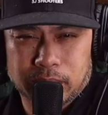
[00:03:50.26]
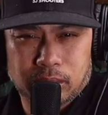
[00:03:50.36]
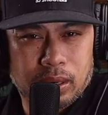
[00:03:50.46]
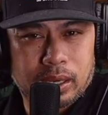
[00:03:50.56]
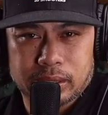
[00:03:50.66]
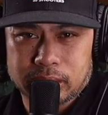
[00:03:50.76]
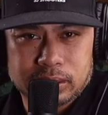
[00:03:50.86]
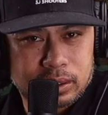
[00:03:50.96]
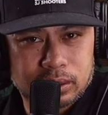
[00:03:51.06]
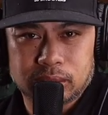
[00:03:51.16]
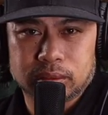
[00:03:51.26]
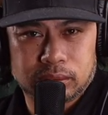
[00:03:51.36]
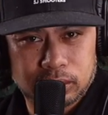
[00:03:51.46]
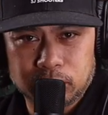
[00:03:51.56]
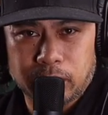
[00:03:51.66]
be quiet and still
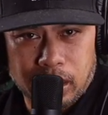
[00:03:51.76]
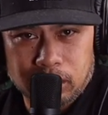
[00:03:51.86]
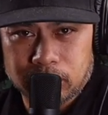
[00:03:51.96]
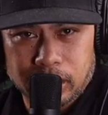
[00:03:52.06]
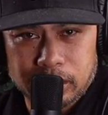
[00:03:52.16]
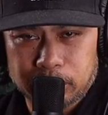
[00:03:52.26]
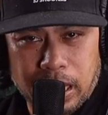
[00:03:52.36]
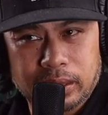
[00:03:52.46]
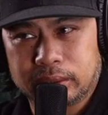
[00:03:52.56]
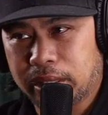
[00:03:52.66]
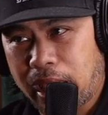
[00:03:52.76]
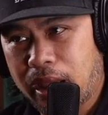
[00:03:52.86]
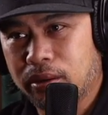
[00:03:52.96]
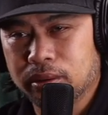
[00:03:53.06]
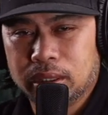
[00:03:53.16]
do well, right? Back
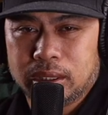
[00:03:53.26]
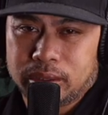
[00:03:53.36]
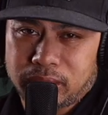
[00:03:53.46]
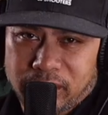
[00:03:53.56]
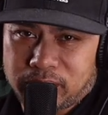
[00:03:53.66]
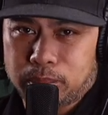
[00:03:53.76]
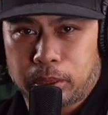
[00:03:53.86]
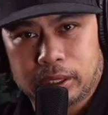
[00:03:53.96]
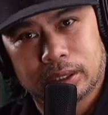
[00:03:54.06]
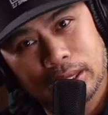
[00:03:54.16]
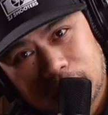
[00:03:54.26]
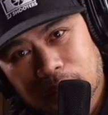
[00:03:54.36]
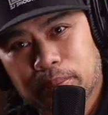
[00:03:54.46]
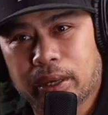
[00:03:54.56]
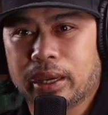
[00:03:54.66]
now, you have to
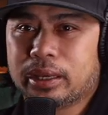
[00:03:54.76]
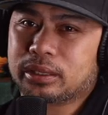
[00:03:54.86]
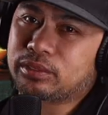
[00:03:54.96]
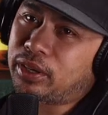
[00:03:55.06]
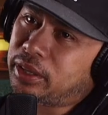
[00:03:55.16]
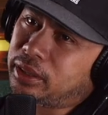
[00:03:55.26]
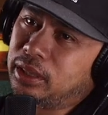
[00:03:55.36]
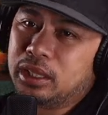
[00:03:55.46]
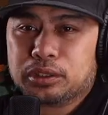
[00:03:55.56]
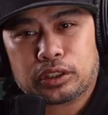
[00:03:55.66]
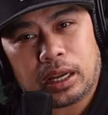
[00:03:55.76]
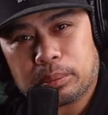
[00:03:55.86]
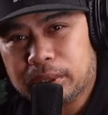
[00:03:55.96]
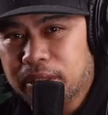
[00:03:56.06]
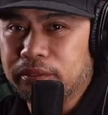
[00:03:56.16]
participate. It's very you got
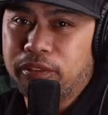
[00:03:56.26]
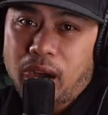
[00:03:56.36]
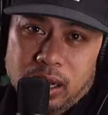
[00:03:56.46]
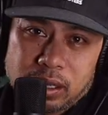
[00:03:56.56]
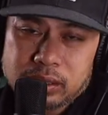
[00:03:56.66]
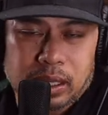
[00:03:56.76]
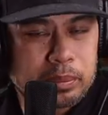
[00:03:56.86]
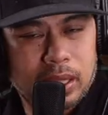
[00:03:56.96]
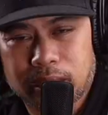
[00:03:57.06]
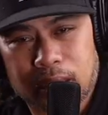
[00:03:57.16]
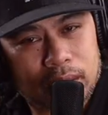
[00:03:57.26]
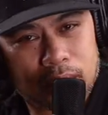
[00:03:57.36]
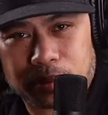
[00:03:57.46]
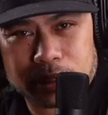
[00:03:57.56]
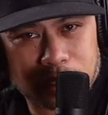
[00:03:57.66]
to be involved. Like back then,
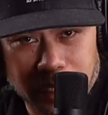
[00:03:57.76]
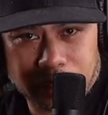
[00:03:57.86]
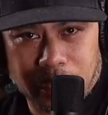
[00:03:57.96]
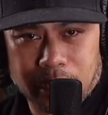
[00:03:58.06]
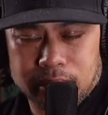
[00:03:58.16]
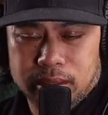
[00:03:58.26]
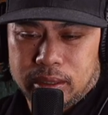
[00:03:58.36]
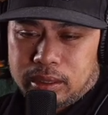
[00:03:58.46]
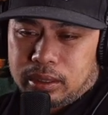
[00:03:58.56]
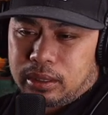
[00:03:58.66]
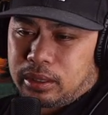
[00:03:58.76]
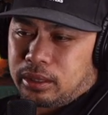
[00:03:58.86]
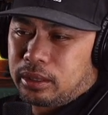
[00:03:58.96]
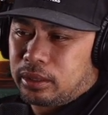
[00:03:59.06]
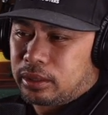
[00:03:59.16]
it wasn't like that.
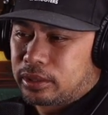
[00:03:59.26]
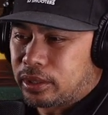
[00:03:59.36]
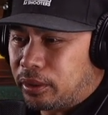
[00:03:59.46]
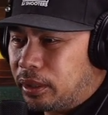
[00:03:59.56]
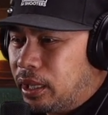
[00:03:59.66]
So,